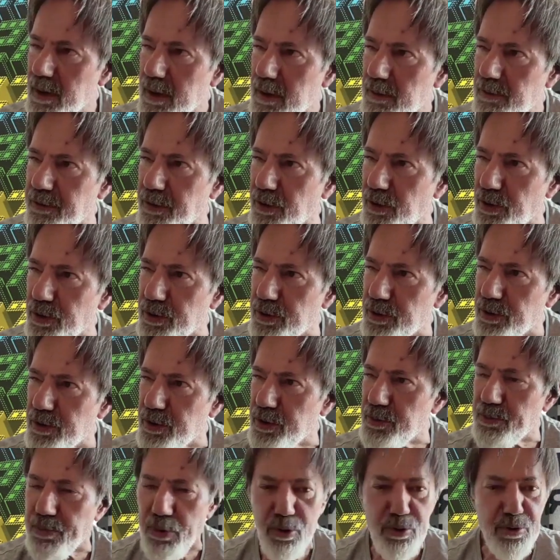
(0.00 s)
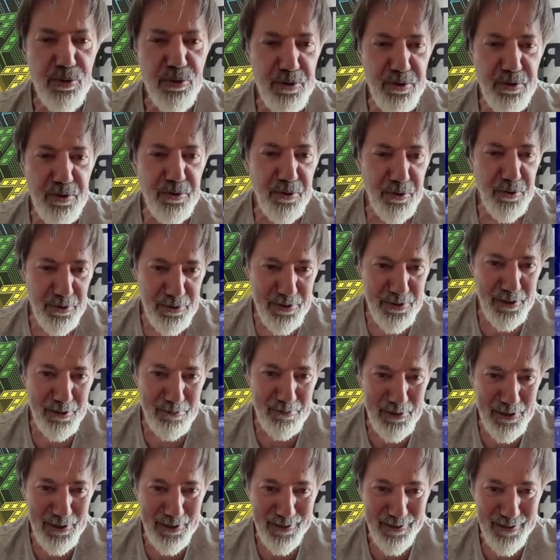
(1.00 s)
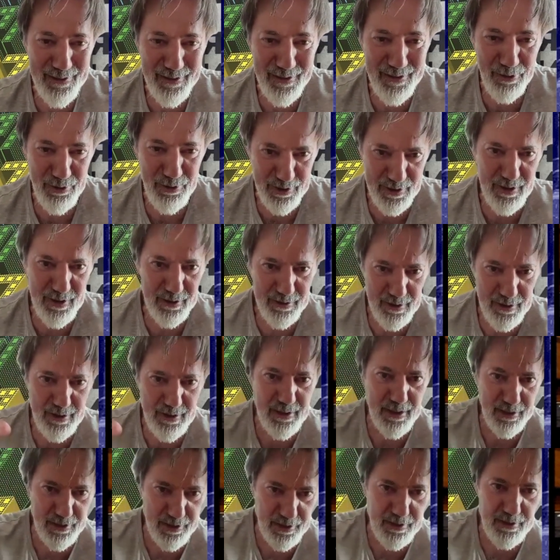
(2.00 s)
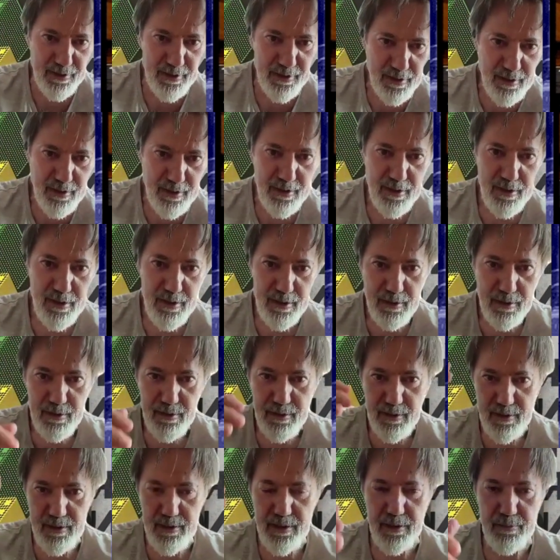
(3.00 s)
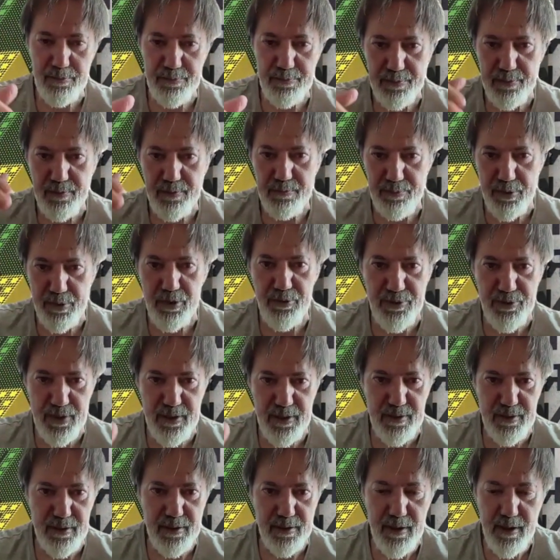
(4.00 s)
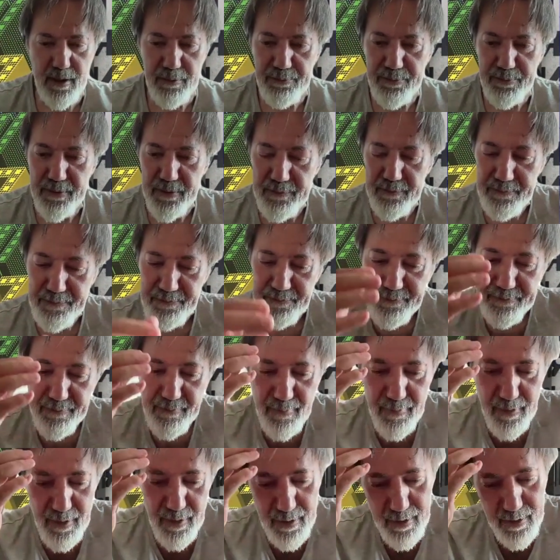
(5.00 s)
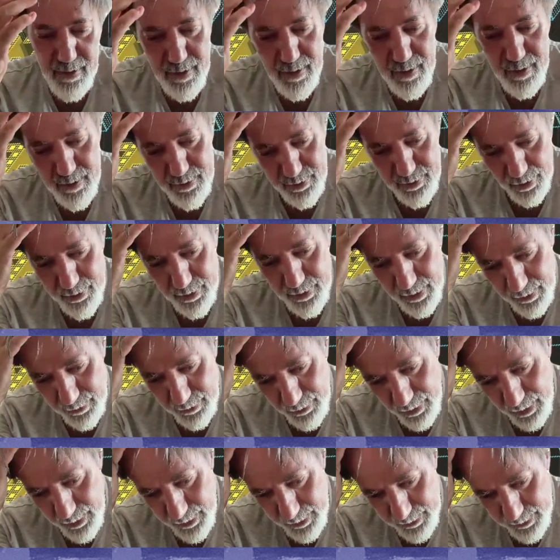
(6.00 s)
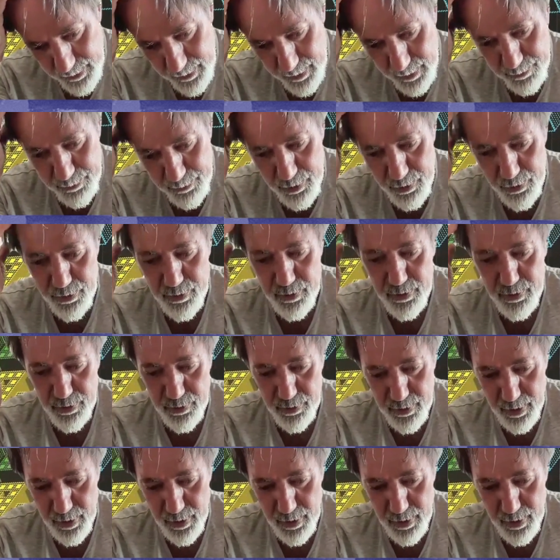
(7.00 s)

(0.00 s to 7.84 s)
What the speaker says: 4 2.2 or something. That was like the next chip processor up. So yeah, I ended up doing 2